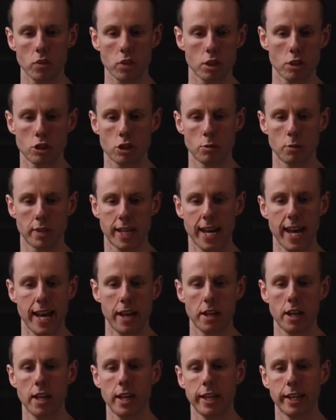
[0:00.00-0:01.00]
So
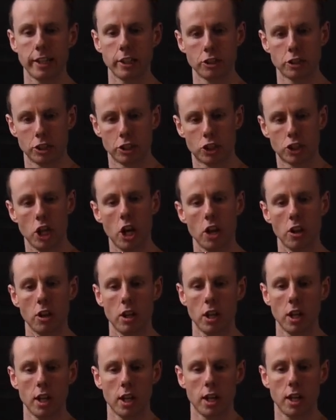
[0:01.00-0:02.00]
again, here's the Sun,
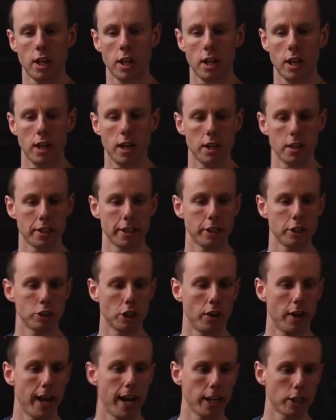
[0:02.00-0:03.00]
and here's
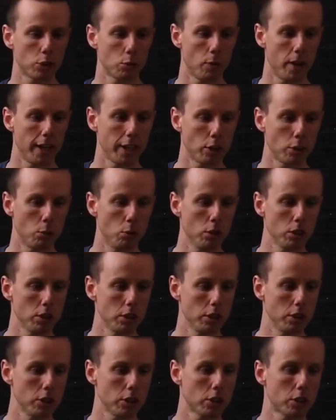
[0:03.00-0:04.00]
our xy
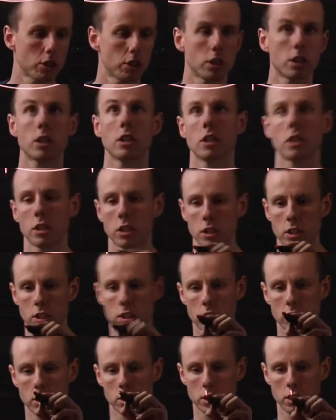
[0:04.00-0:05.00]
coordinates,
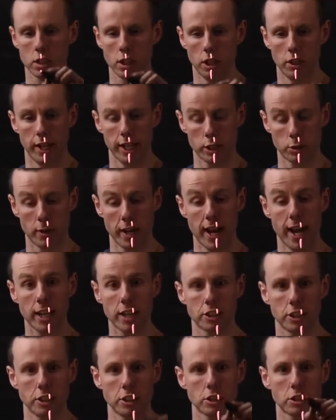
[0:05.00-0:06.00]
or xy
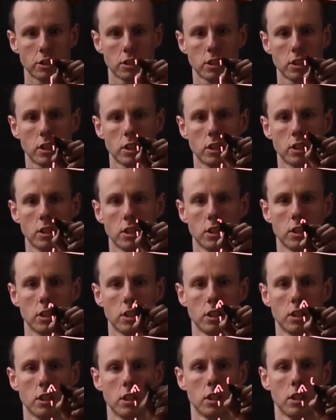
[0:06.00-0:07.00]
axes.
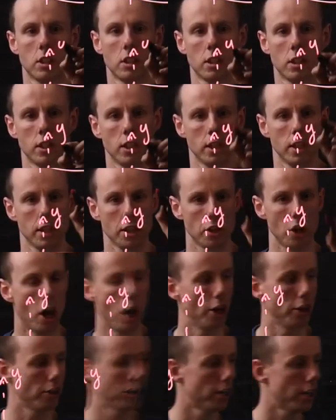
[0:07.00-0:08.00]

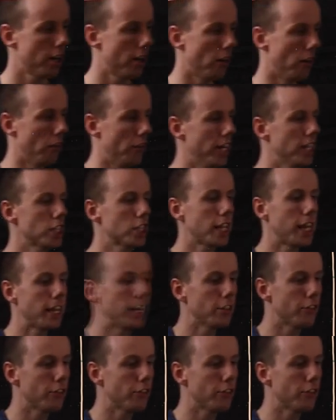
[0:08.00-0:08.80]
Now, this here